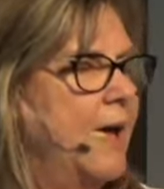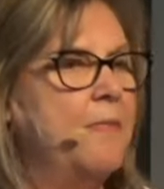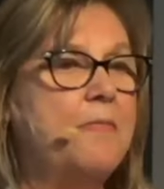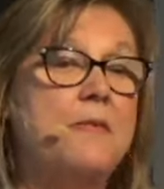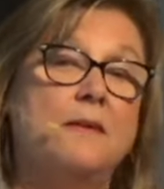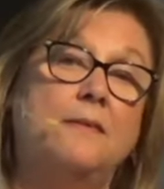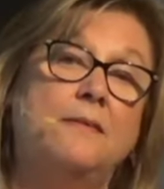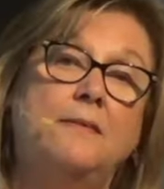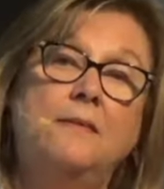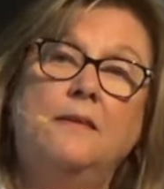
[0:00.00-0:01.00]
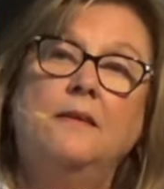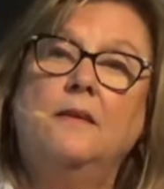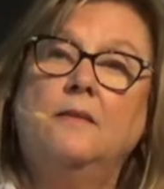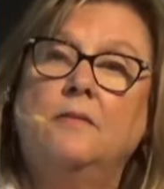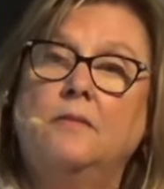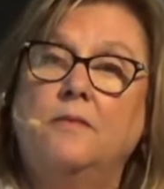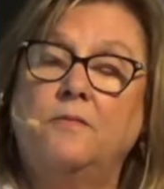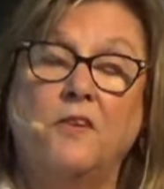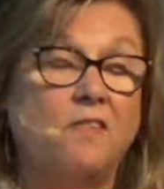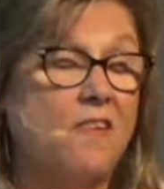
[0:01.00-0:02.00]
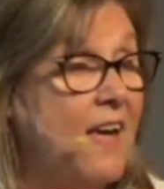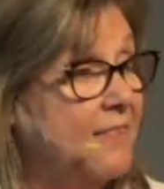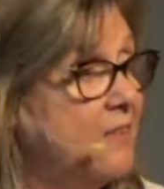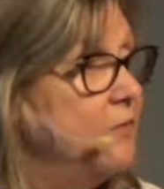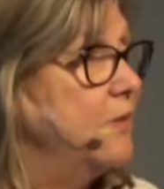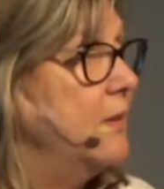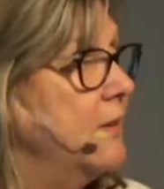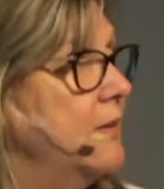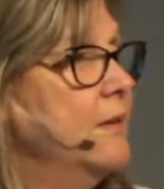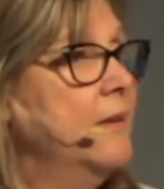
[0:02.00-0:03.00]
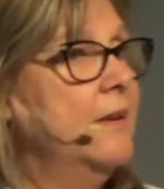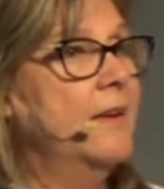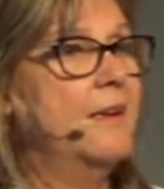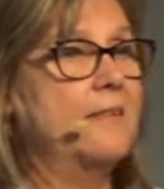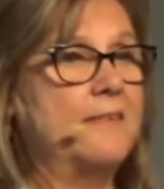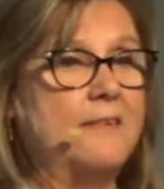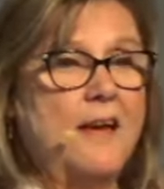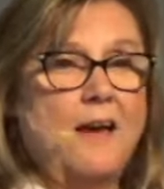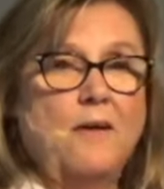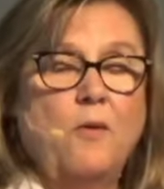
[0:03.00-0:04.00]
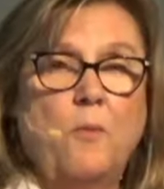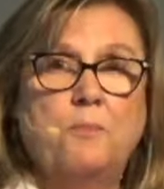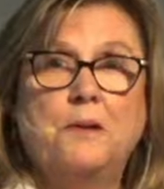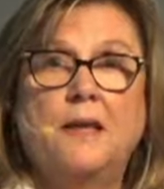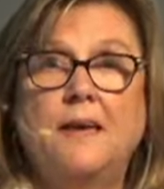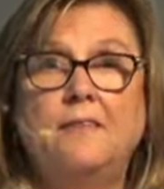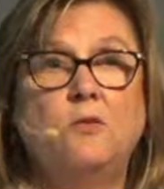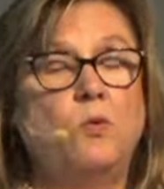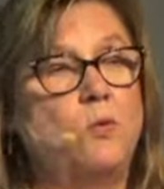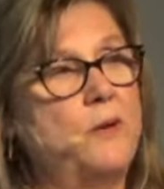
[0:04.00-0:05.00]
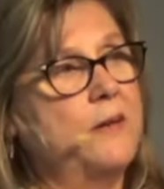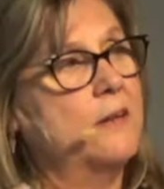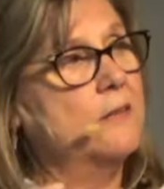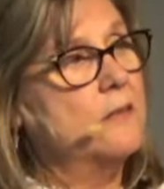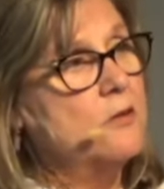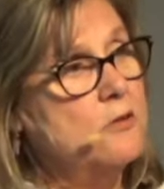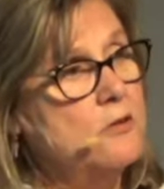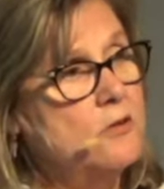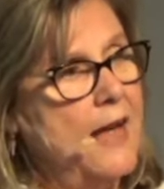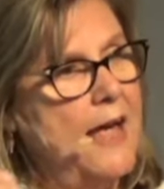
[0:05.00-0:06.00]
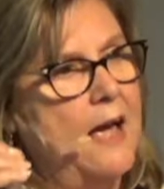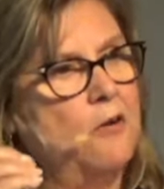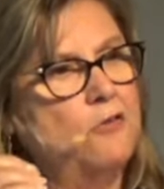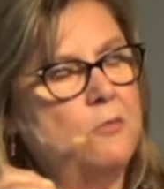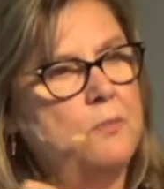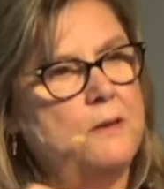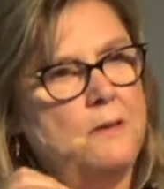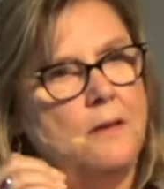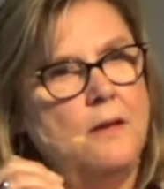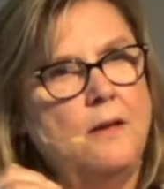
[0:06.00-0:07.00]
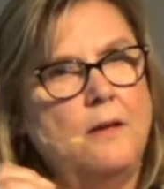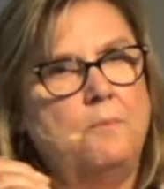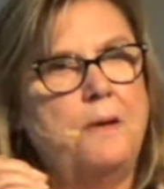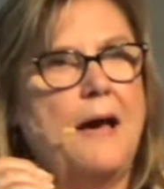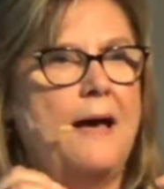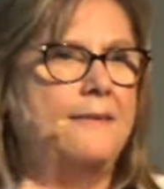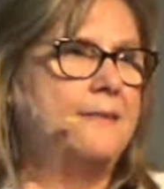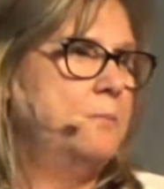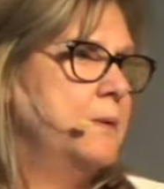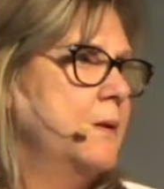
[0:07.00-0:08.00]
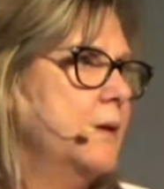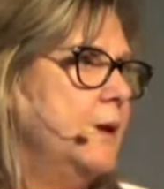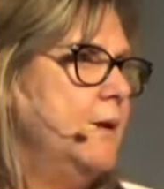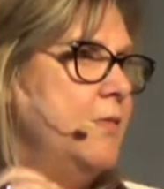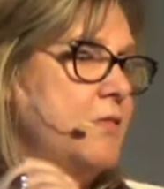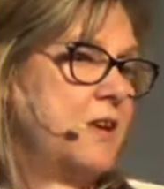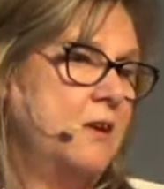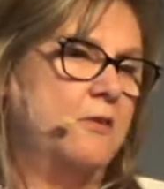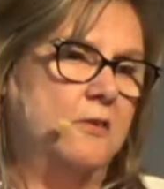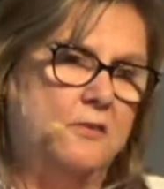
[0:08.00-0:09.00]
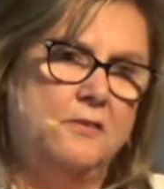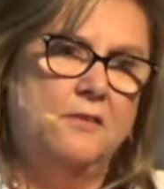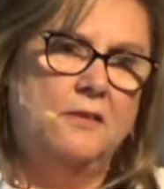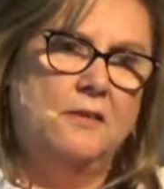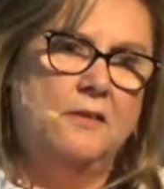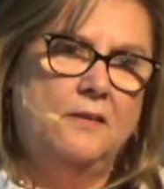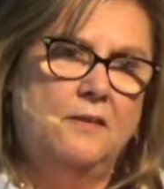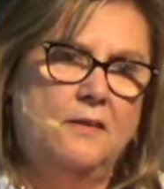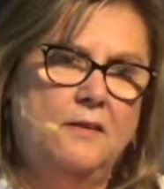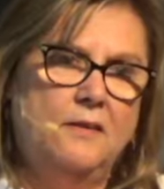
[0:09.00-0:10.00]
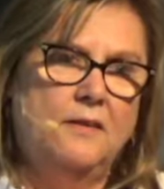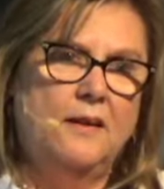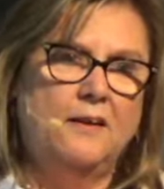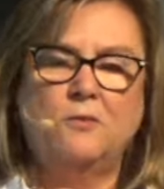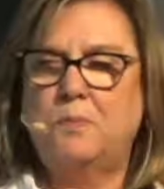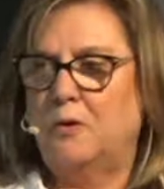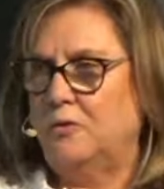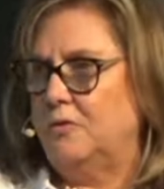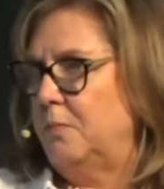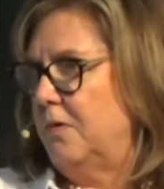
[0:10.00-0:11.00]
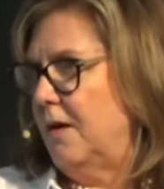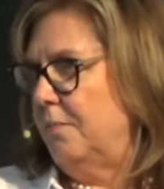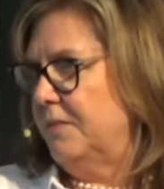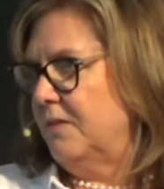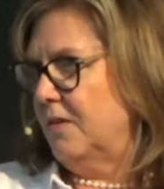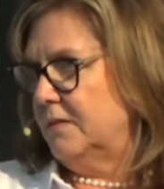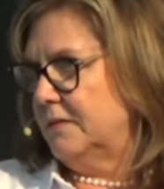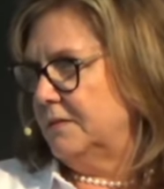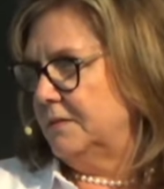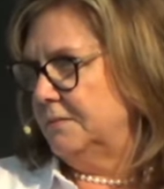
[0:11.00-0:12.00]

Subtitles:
And this philosophy is a place where we can learn how to be possibility thinkers as opposed to problem solvers.